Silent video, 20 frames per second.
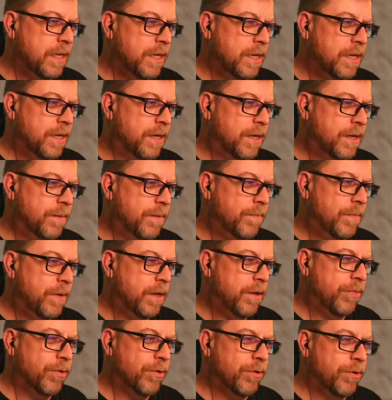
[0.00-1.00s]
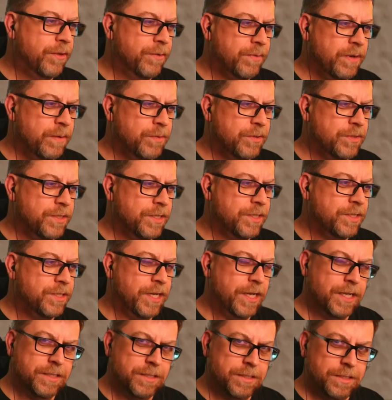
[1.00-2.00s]
a 33%
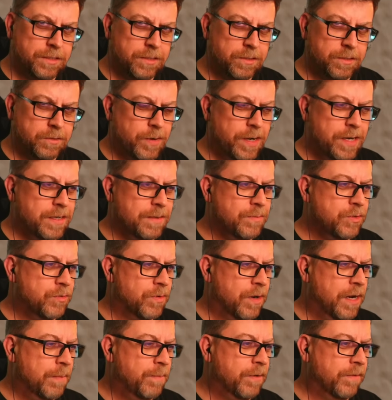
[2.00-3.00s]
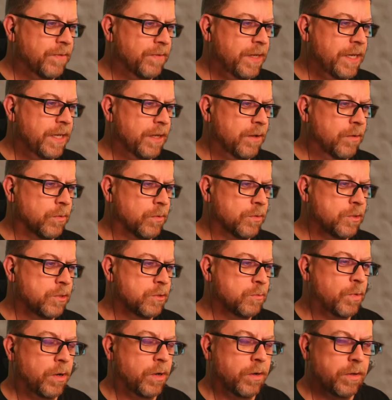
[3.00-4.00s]
chance, and this is a random drop, of getting Old
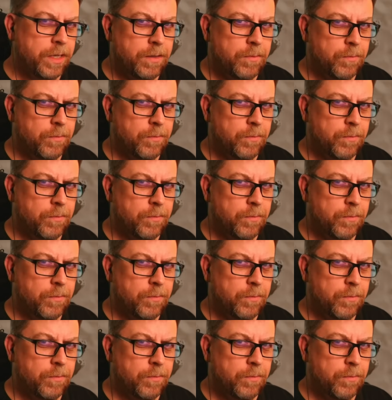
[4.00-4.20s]
Sparky,